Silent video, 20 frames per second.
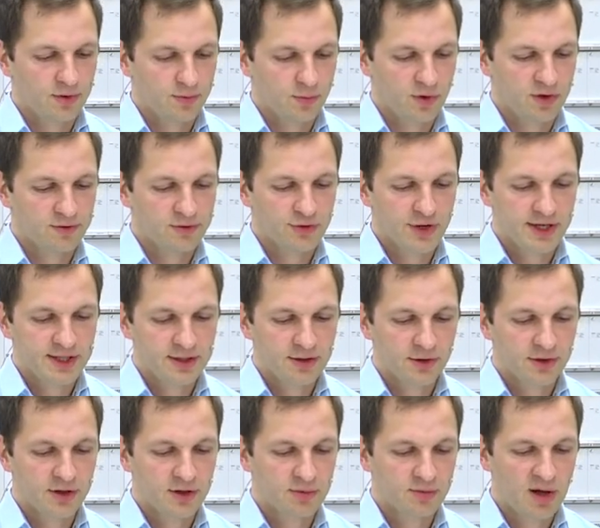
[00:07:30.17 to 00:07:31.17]
We've trained it
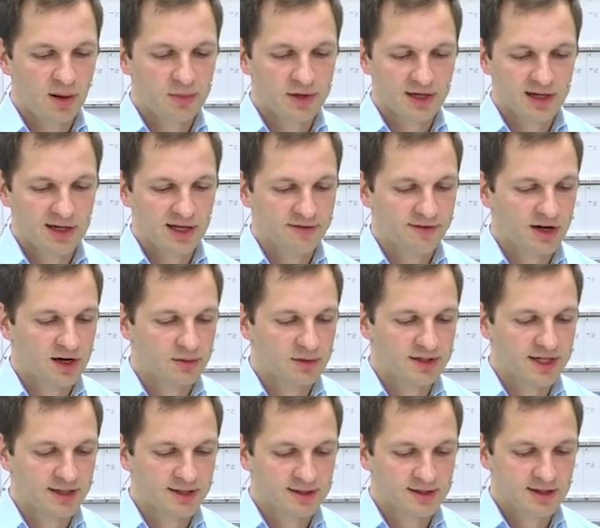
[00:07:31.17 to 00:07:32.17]
on a publicly available
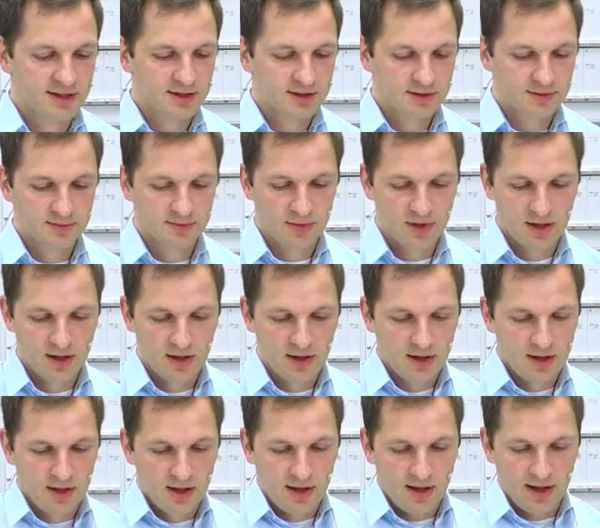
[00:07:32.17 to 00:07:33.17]
data set.
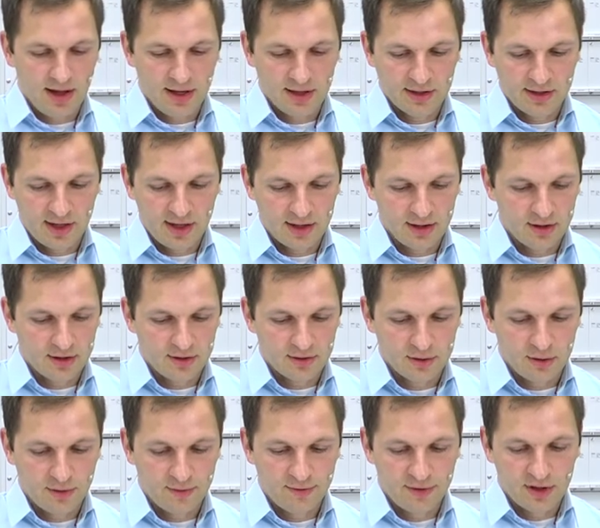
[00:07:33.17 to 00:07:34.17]
And I can
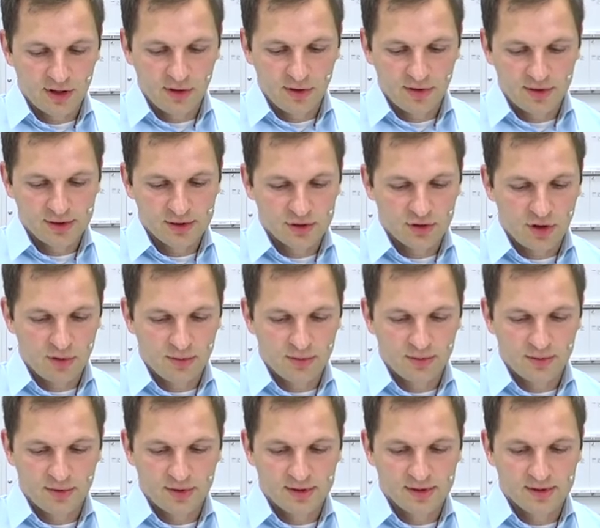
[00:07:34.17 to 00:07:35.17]
configure this job
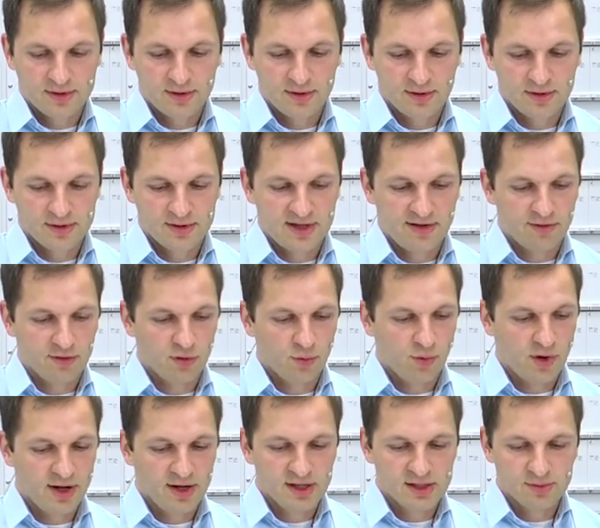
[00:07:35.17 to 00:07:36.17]
in several
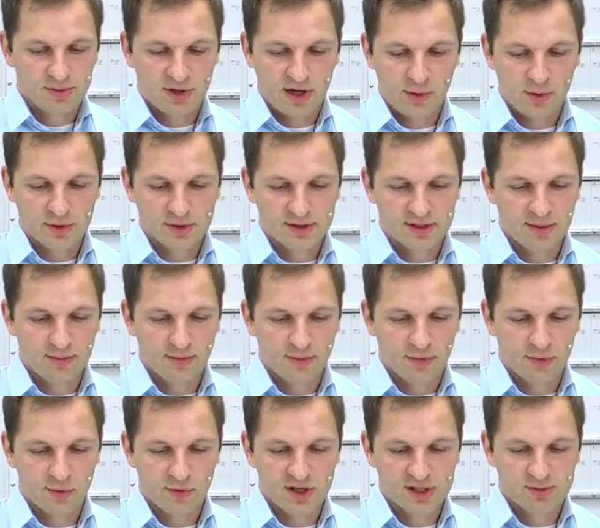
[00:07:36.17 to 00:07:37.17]
ways, but I will skip
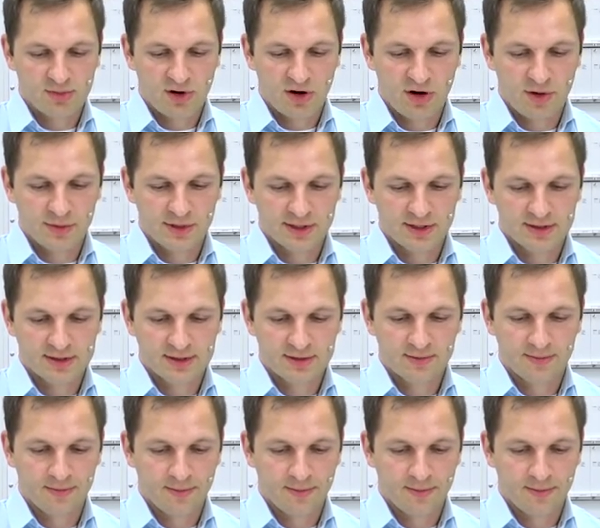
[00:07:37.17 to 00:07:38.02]
through these parameters.